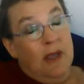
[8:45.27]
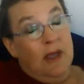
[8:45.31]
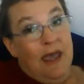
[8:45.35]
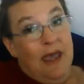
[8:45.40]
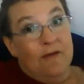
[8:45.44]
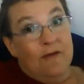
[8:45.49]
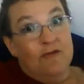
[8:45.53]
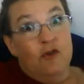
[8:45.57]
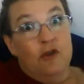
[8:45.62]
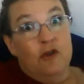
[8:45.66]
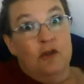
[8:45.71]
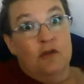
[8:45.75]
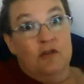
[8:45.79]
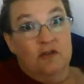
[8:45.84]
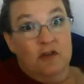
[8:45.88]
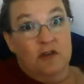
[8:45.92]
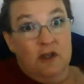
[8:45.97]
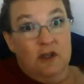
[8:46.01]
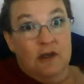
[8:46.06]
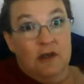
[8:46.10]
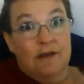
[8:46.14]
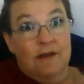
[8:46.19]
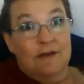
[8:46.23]
after you
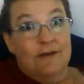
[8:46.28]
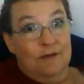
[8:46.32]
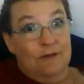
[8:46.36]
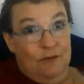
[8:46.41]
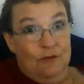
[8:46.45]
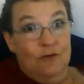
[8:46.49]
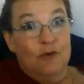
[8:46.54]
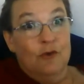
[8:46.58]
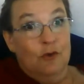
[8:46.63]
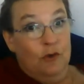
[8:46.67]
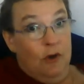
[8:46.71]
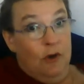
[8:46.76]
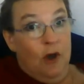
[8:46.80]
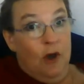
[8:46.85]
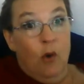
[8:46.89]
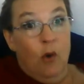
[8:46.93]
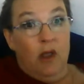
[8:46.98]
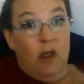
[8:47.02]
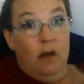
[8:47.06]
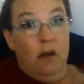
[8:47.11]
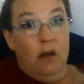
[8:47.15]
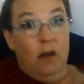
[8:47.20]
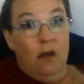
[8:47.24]
see it, you know
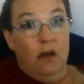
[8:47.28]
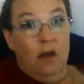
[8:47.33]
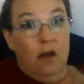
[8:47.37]
it.